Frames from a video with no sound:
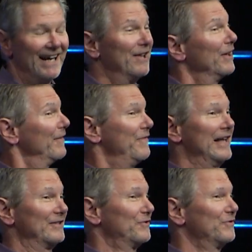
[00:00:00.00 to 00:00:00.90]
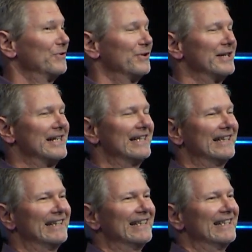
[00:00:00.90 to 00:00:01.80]
I love that story
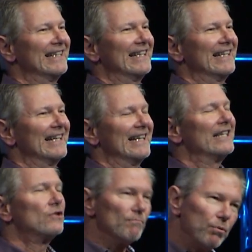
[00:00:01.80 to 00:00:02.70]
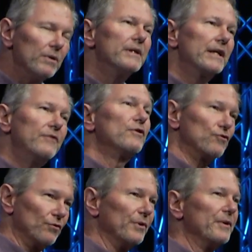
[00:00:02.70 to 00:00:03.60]
it's important to get the
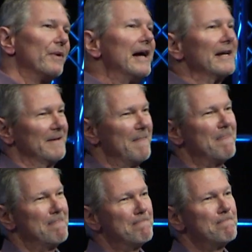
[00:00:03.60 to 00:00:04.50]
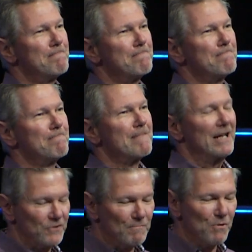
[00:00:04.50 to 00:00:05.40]
story right.
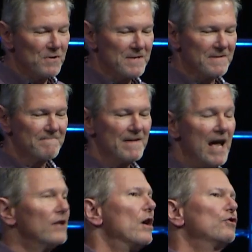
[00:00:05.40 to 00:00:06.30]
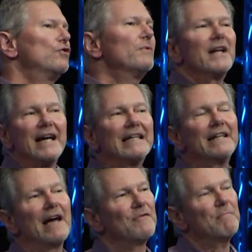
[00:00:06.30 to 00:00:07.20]
It's important. You and I can have the